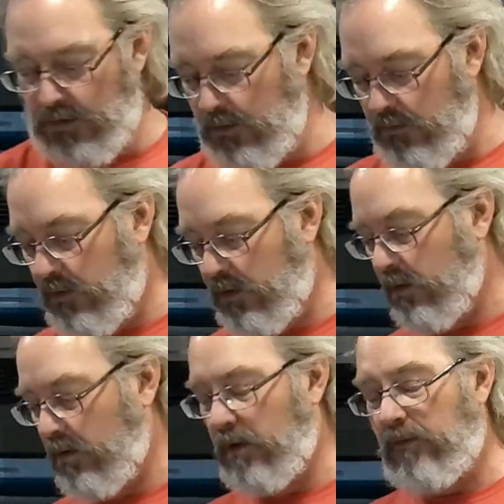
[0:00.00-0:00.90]
you
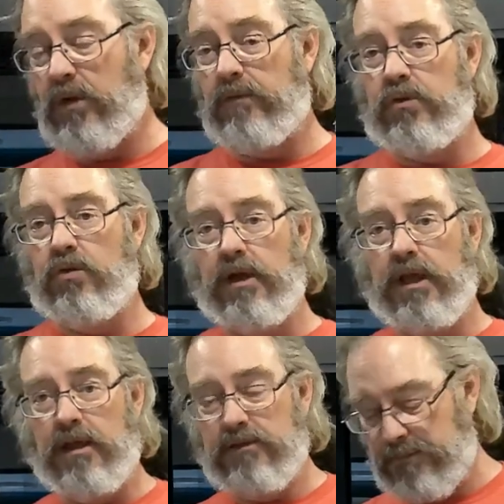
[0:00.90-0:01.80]
can, if you have tuna
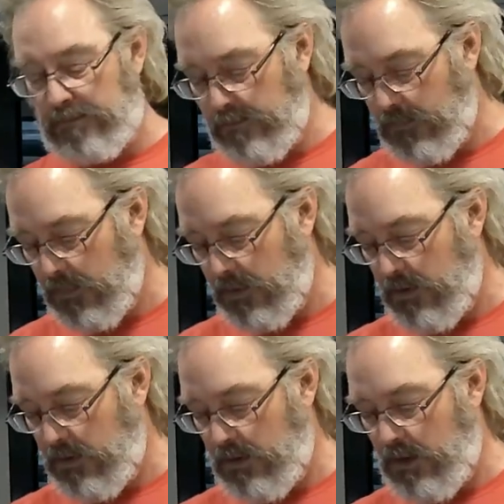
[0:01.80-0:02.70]
cans.
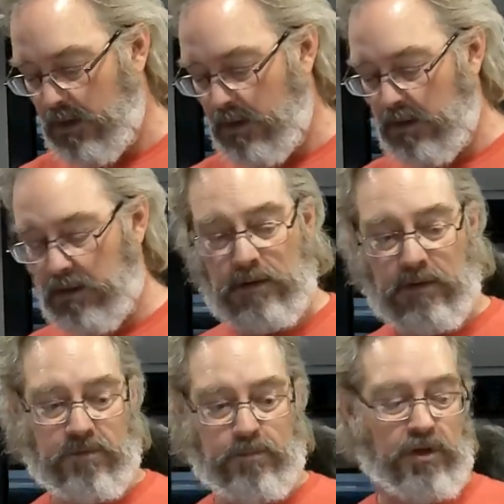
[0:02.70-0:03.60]
And in
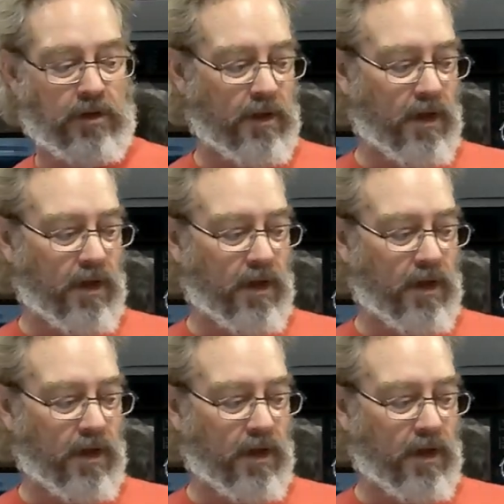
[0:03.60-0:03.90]
this particular